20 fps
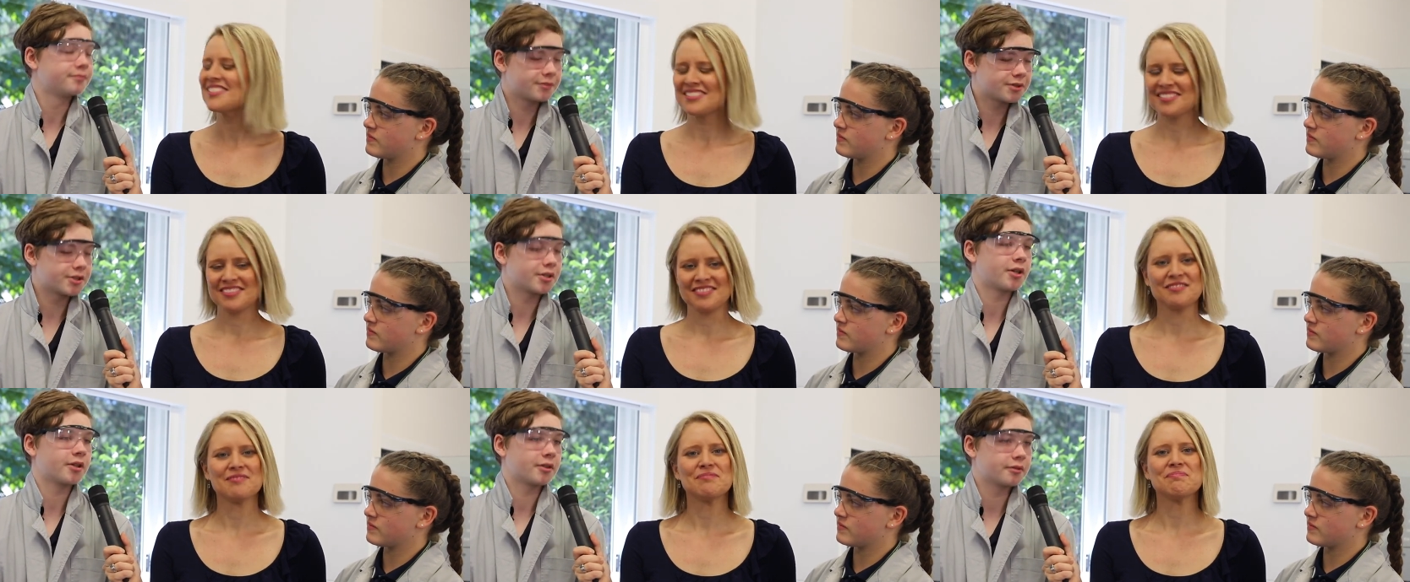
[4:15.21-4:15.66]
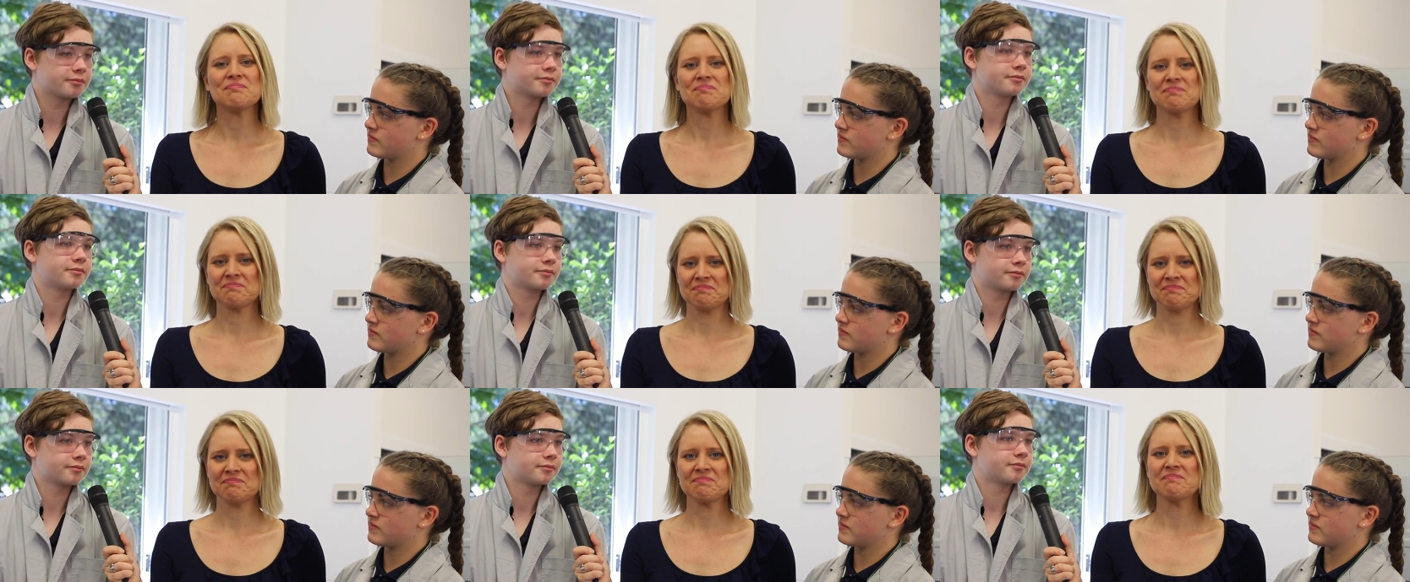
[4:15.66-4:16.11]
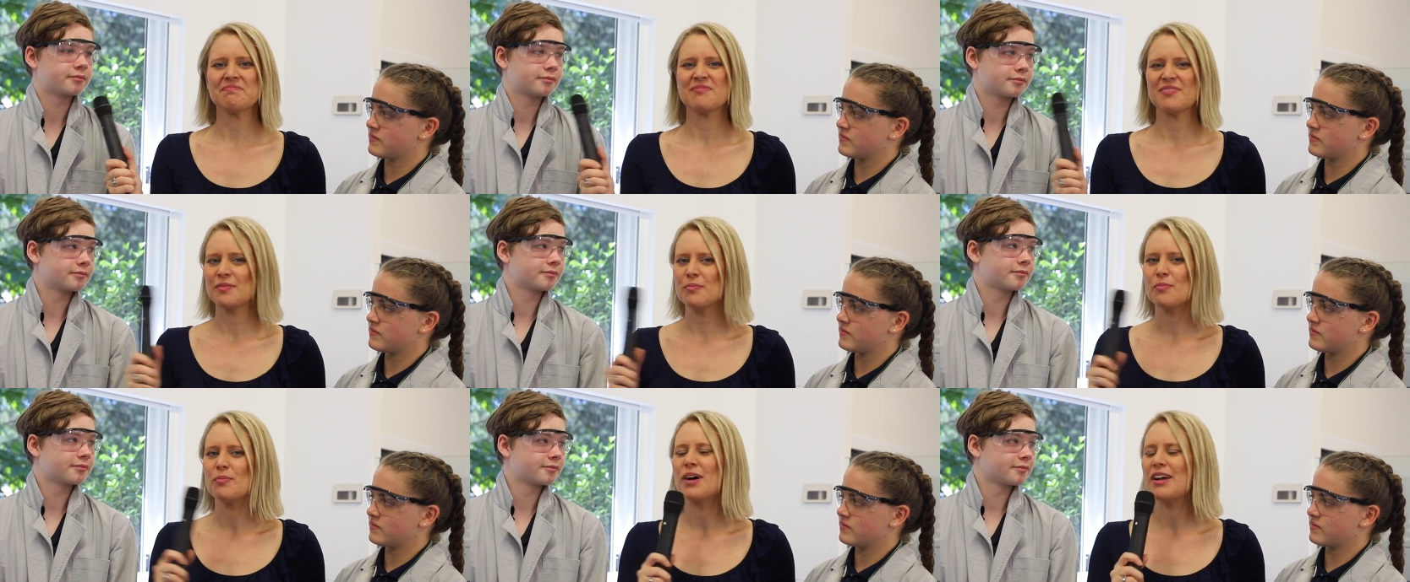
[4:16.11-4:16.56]
Speaker 1: So,
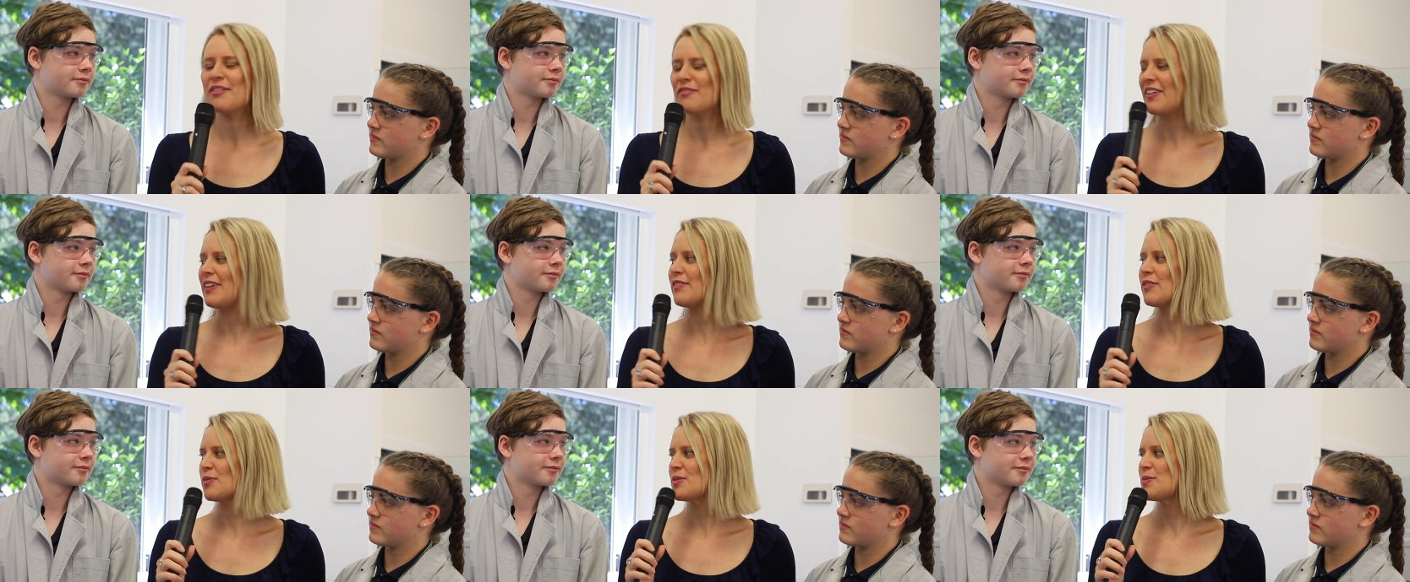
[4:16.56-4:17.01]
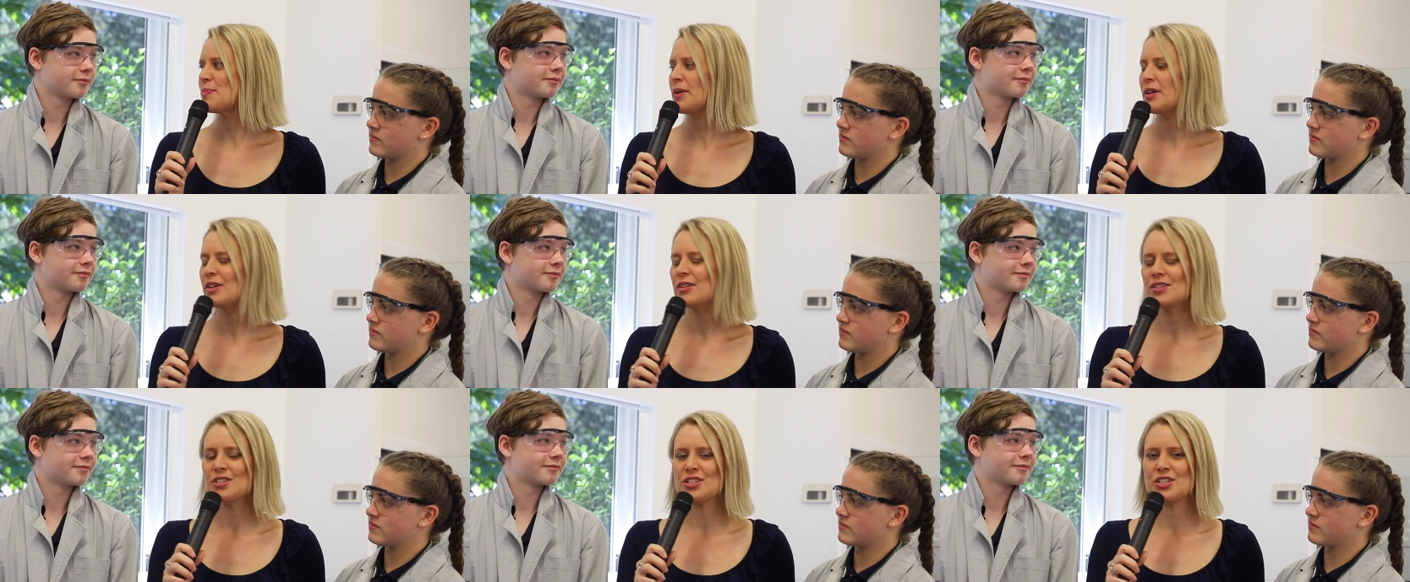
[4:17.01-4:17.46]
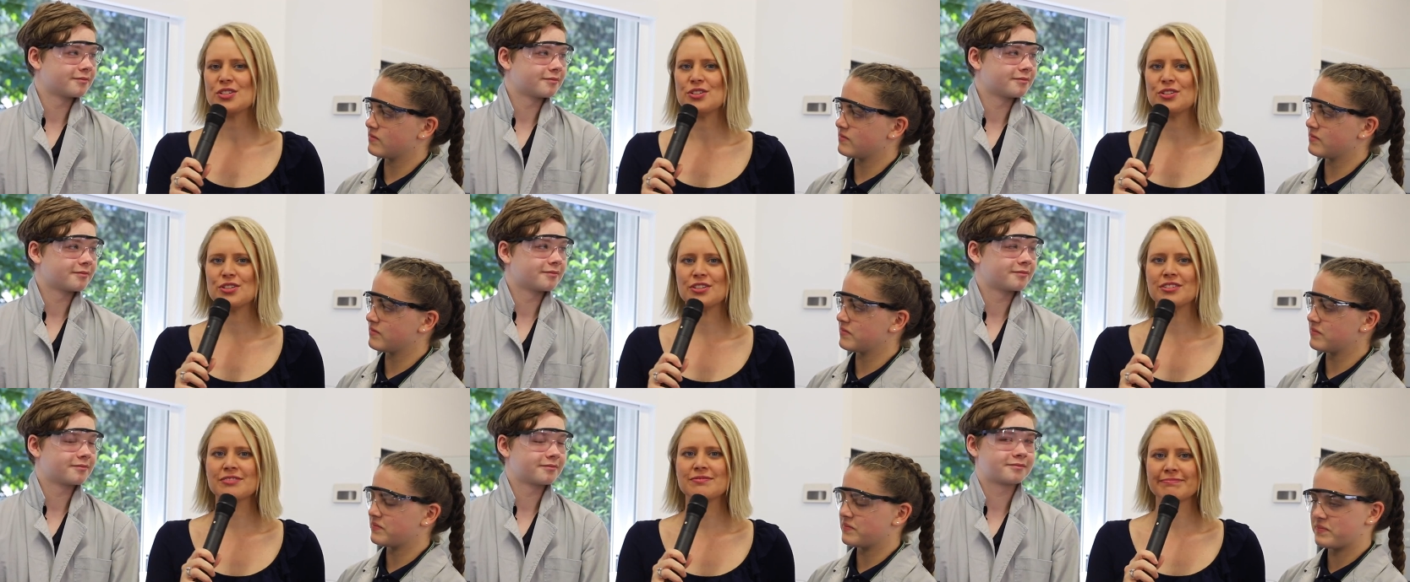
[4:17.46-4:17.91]
mine favourite was biology
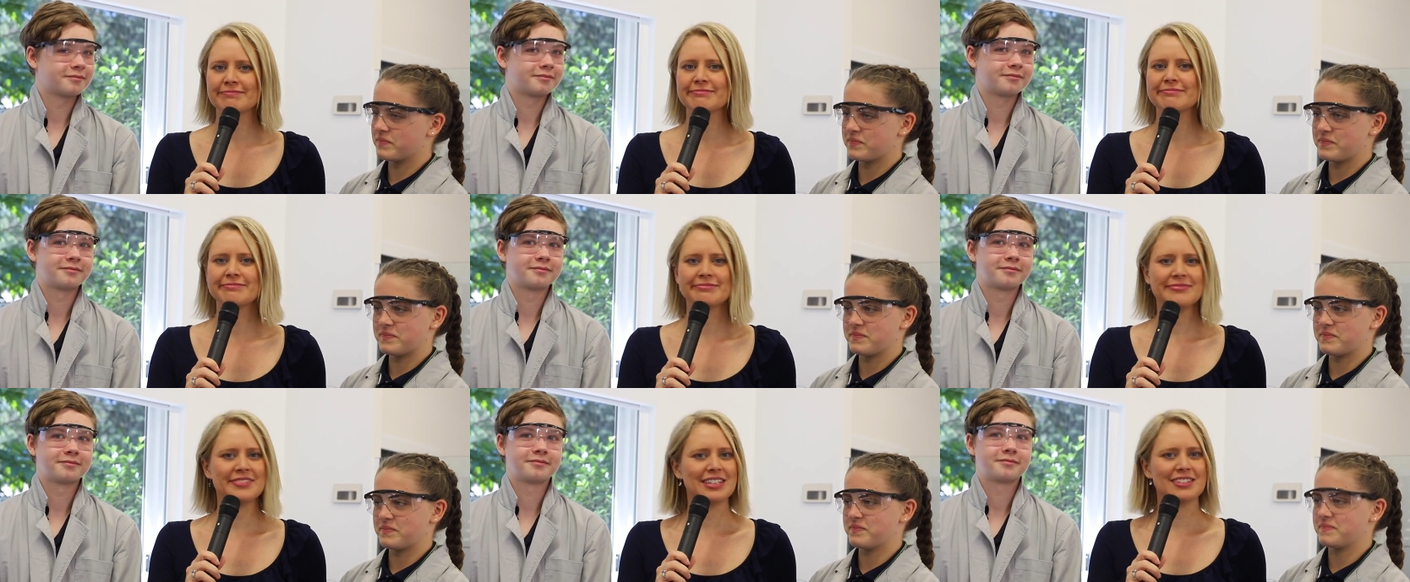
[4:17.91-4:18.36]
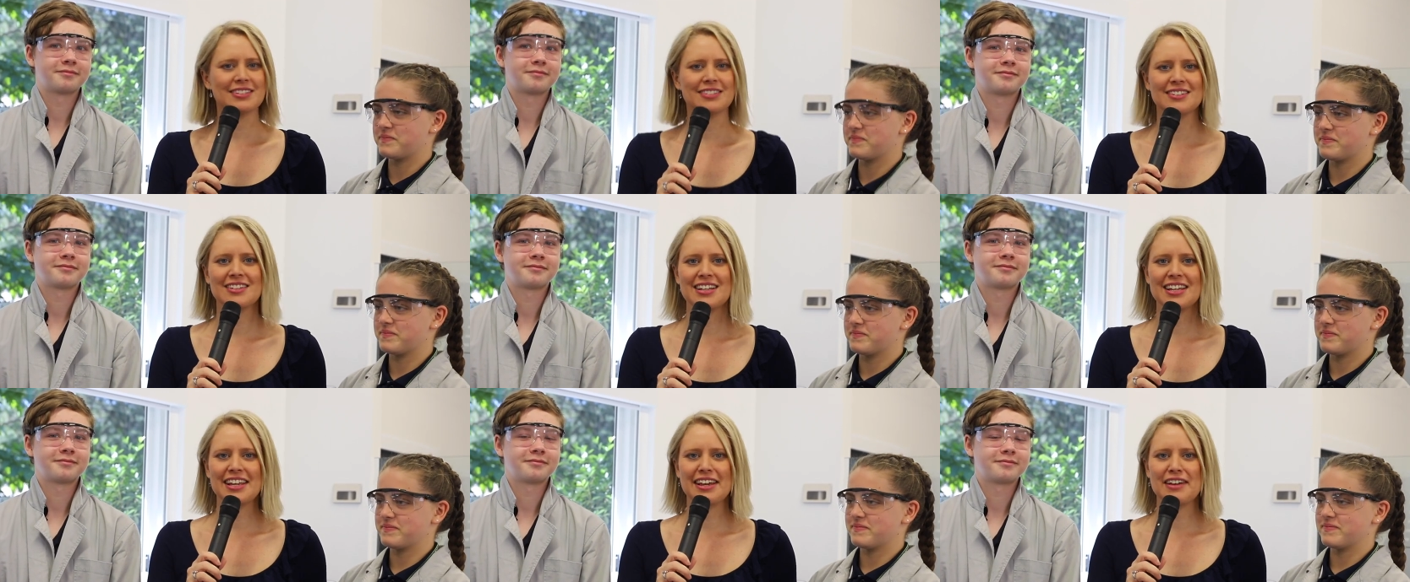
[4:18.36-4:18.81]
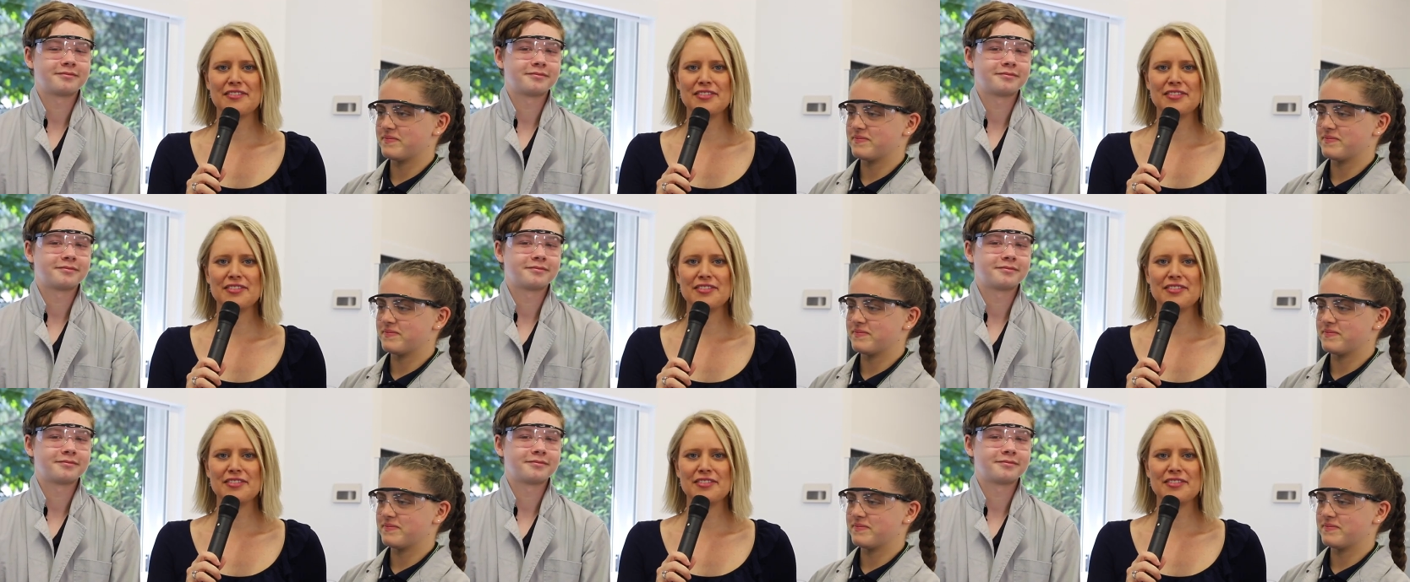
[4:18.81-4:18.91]
too. There you